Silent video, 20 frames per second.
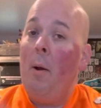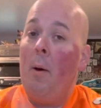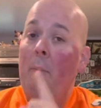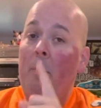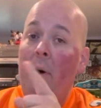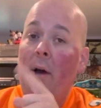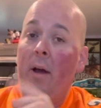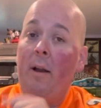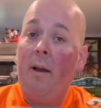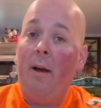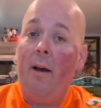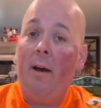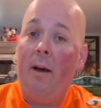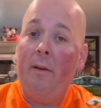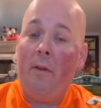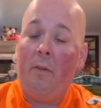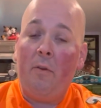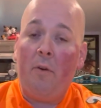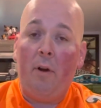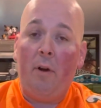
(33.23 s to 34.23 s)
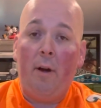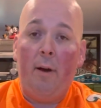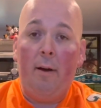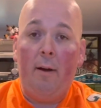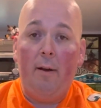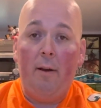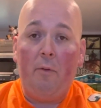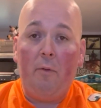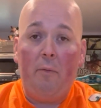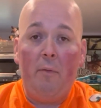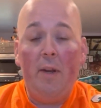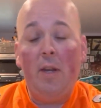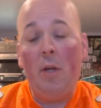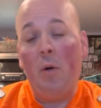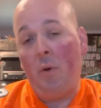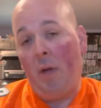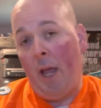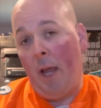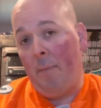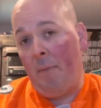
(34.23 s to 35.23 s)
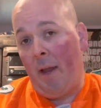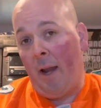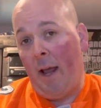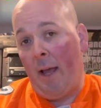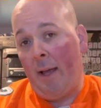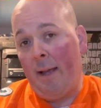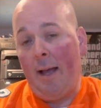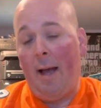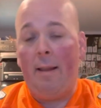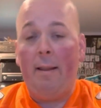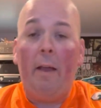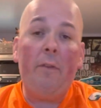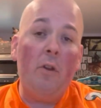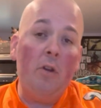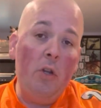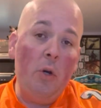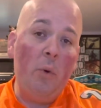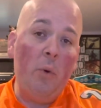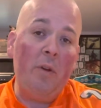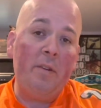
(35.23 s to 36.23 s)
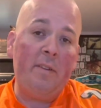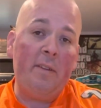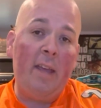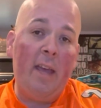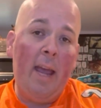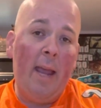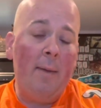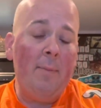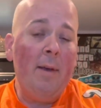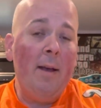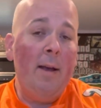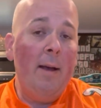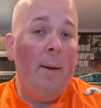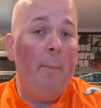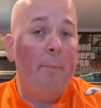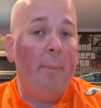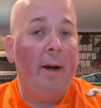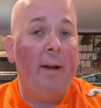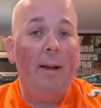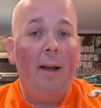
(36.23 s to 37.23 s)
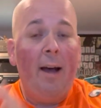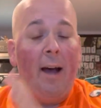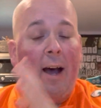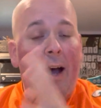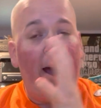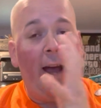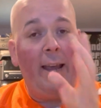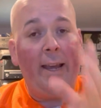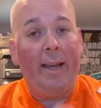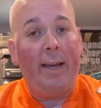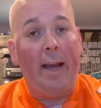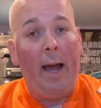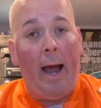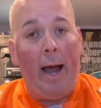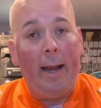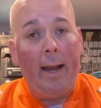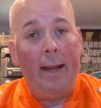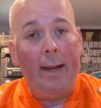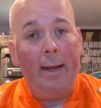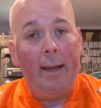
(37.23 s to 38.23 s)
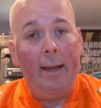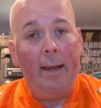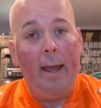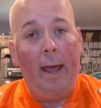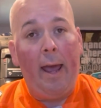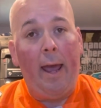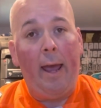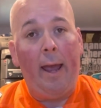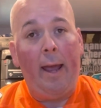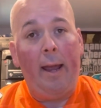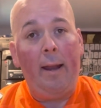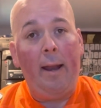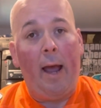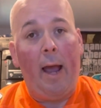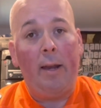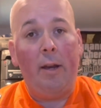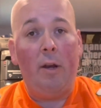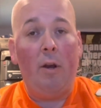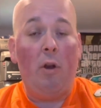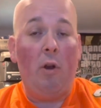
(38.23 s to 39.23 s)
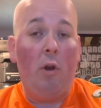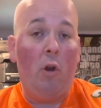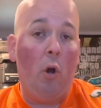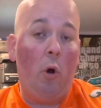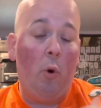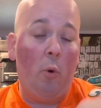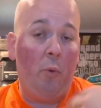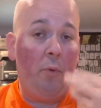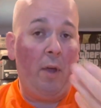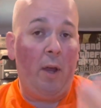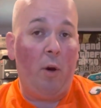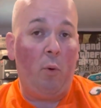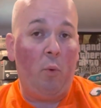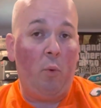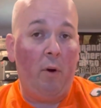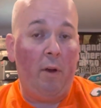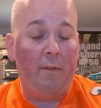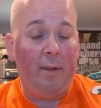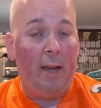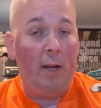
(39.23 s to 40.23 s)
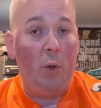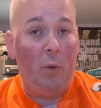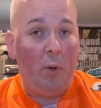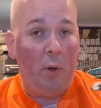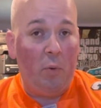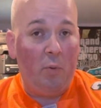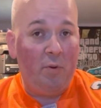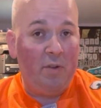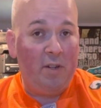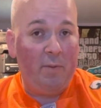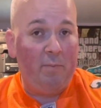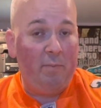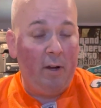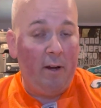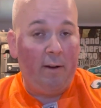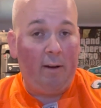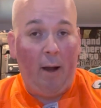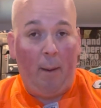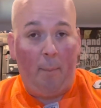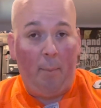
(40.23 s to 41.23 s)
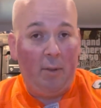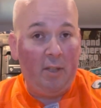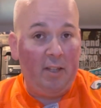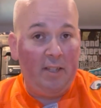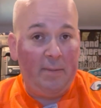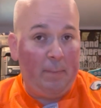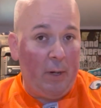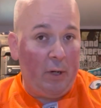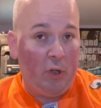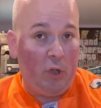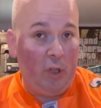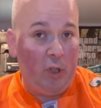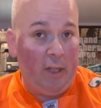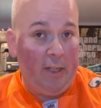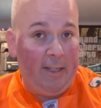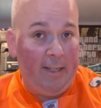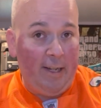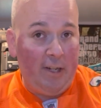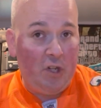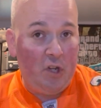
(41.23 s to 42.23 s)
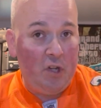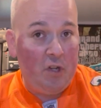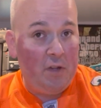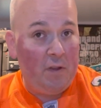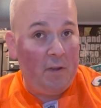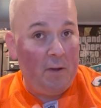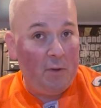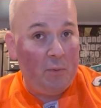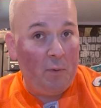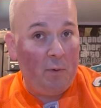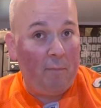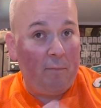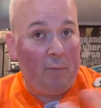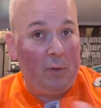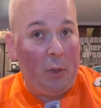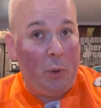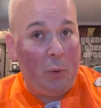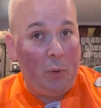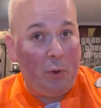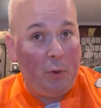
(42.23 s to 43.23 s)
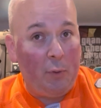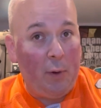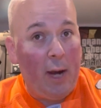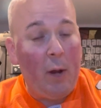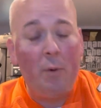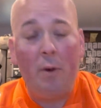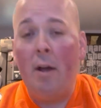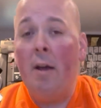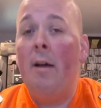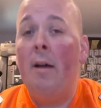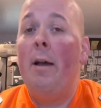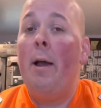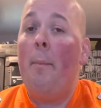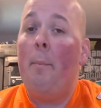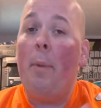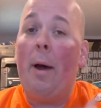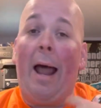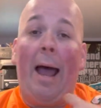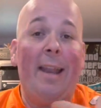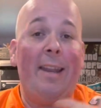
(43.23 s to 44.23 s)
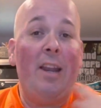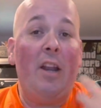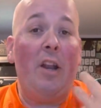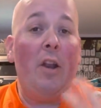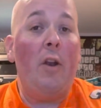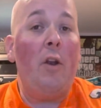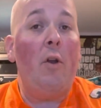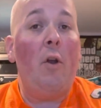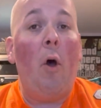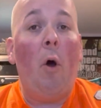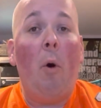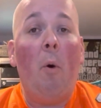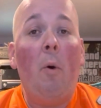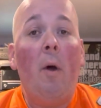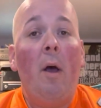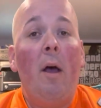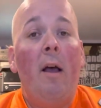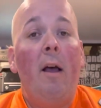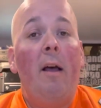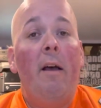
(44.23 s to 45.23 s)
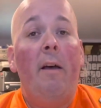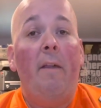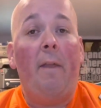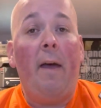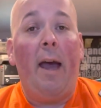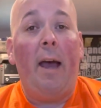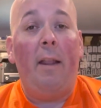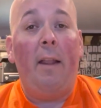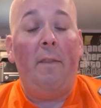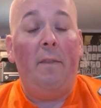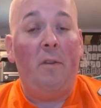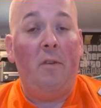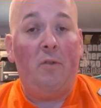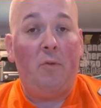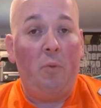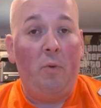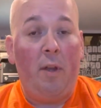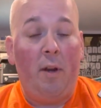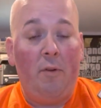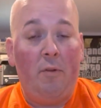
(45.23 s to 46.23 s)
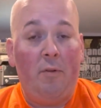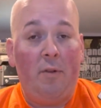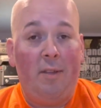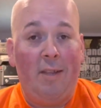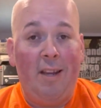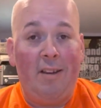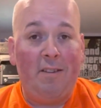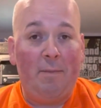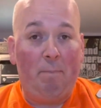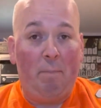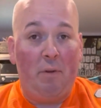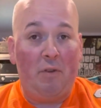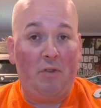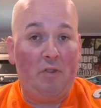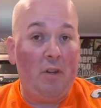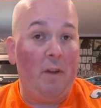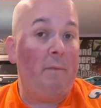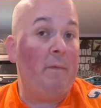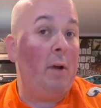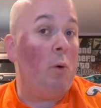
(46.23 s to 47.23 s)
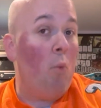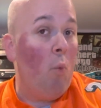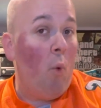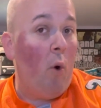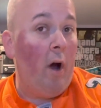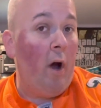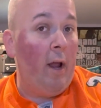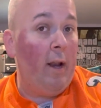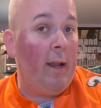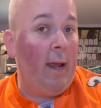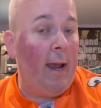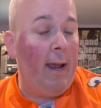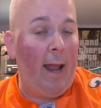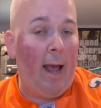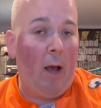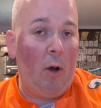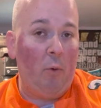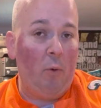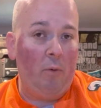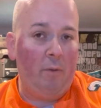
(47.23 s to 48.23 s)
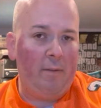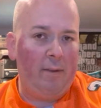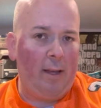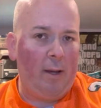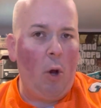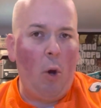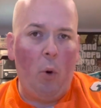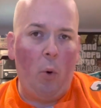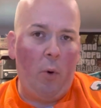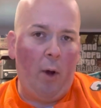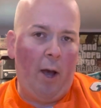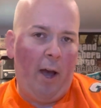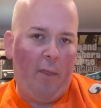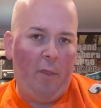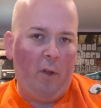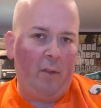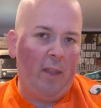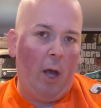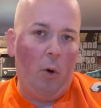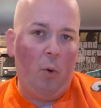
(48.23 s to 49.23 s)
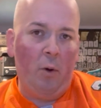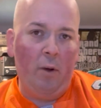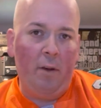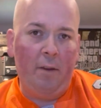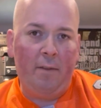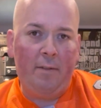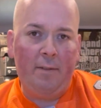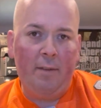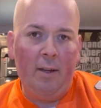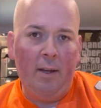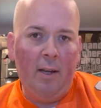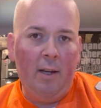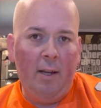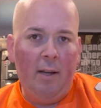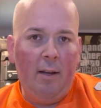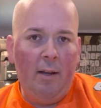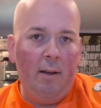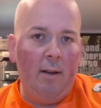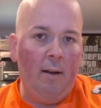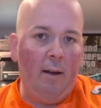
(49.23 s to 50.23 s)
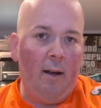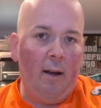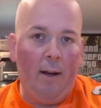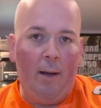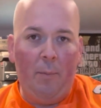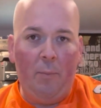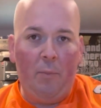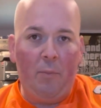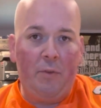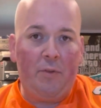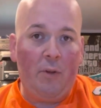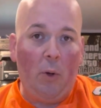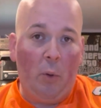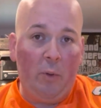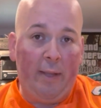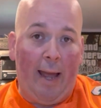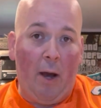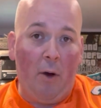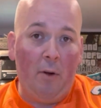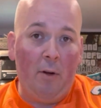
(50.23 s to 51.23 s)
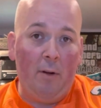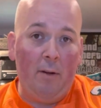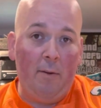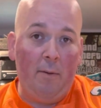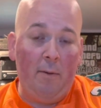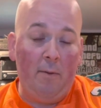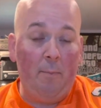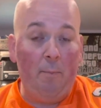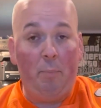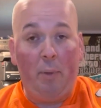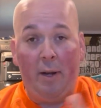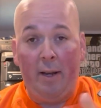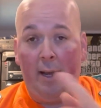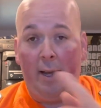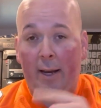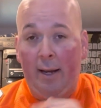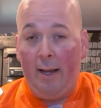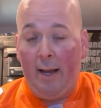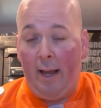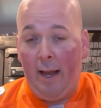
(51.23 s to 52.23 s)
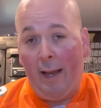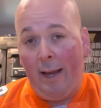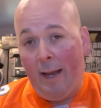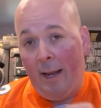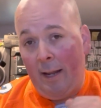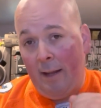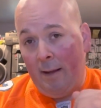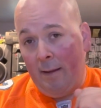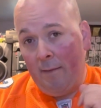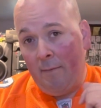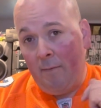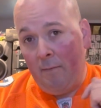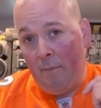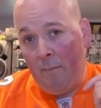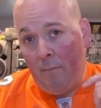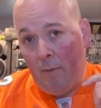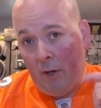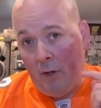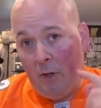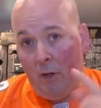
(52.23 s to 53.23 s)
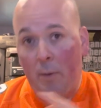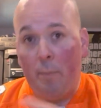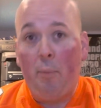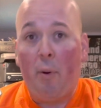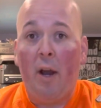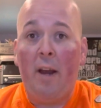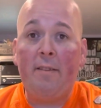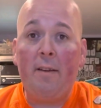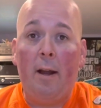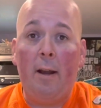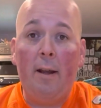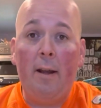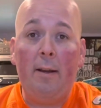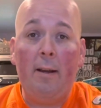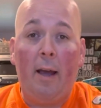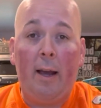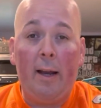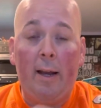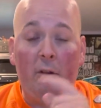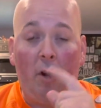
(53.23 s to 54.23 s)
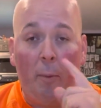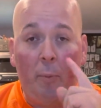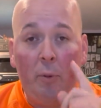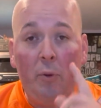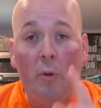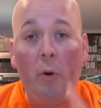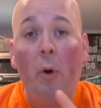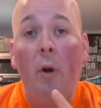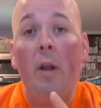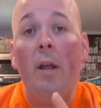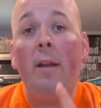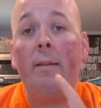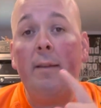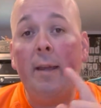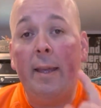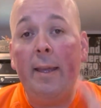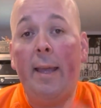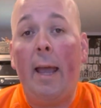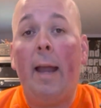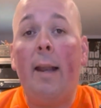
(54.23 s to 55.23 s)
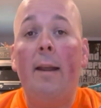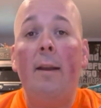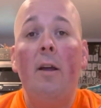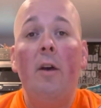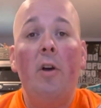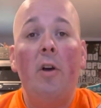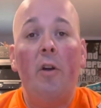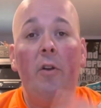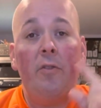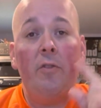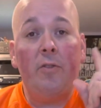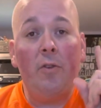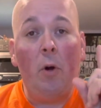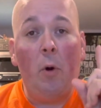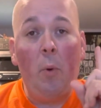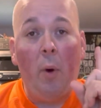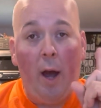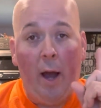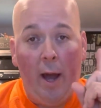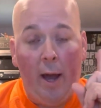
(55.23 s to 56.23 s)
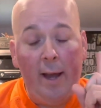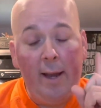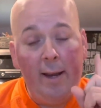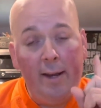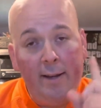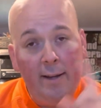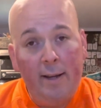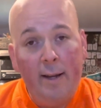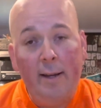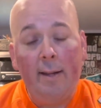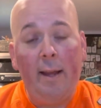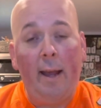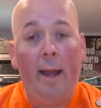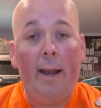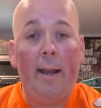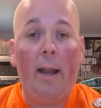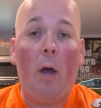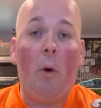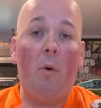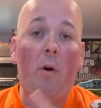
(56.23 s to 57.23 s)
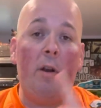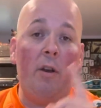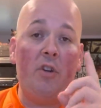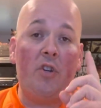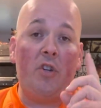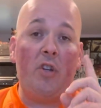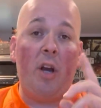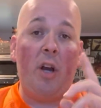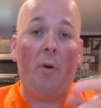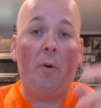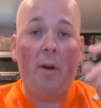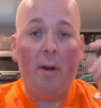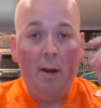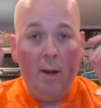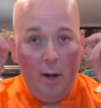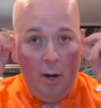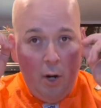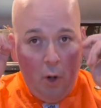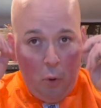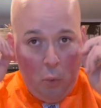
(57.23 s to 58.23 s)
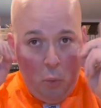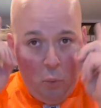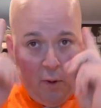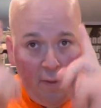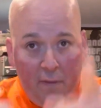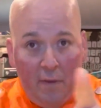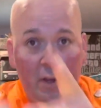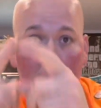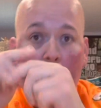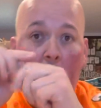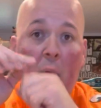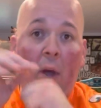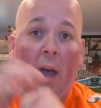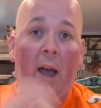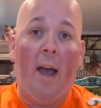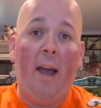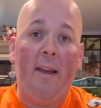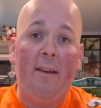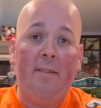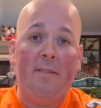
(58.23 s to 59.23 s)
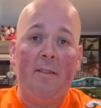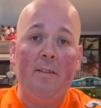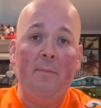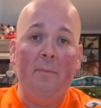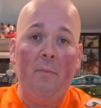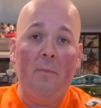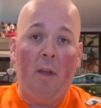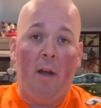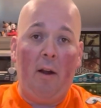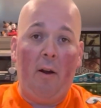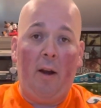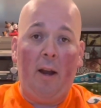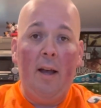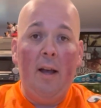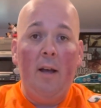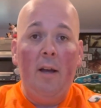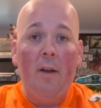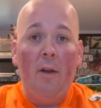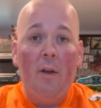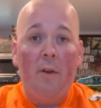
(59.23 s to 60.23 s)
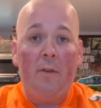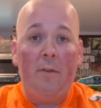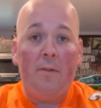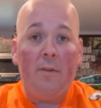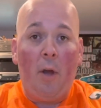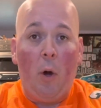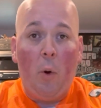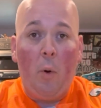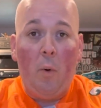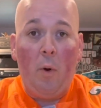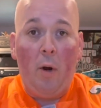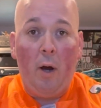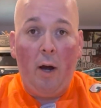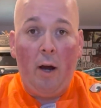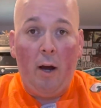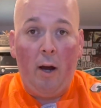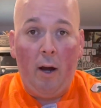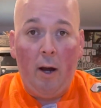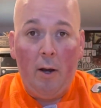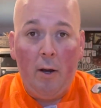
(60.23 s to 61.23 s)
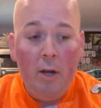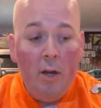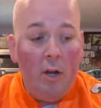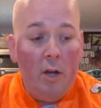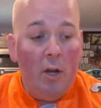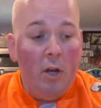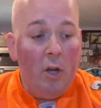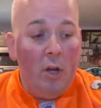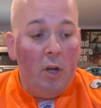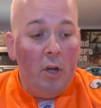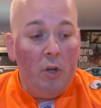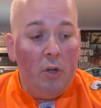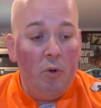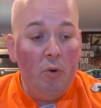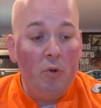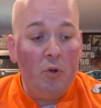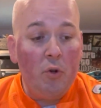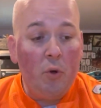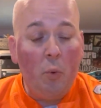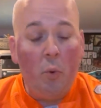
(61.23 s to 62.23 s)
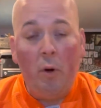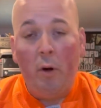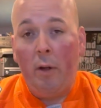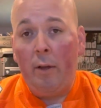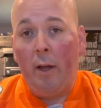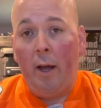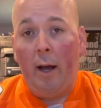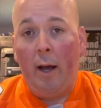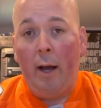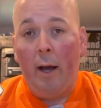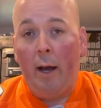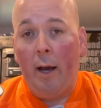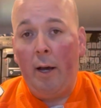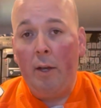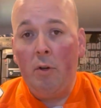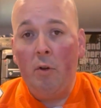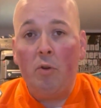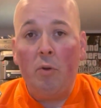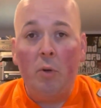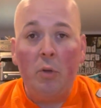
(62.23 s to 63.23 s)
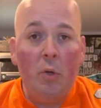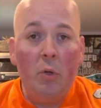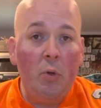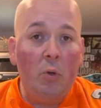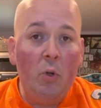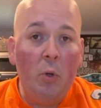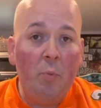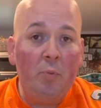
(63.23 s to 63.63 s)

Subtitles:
But another video game that I got, not the newest game, but I got it, and I didn't know there was. I knew there was a couple of special editions of this one floating around, but I didn't know that there's this specific one, and I was like, oh, I thought that was sold out, but I got a good price on it. I got the opportunity to get it, so I did, and I want to share it with you guys. All right, so usual YouTube